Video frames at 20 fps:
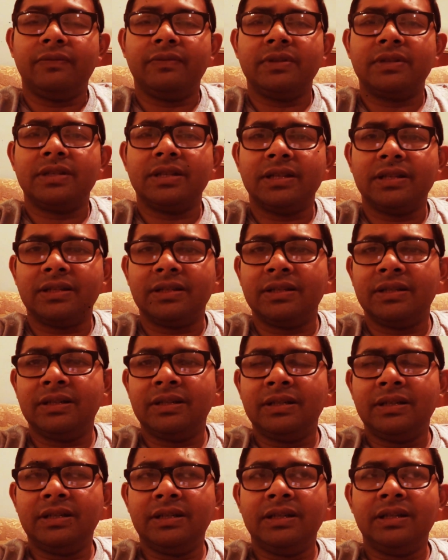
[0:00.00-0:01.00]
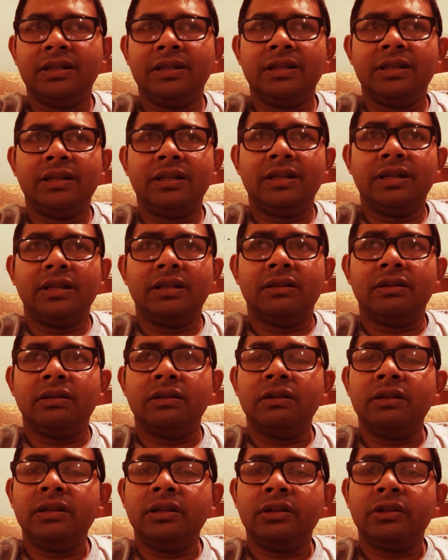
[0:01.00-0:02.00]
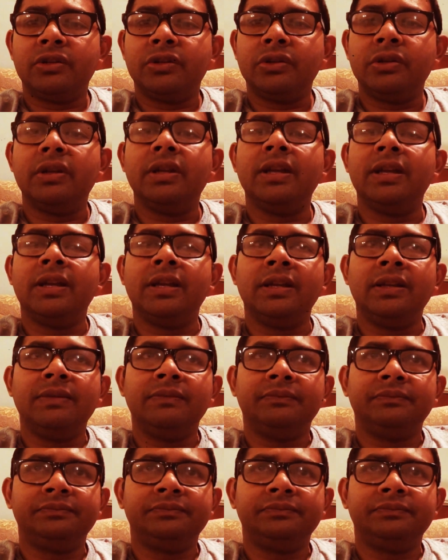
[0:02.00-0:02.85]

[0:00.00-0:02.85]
of a sudden earlier today.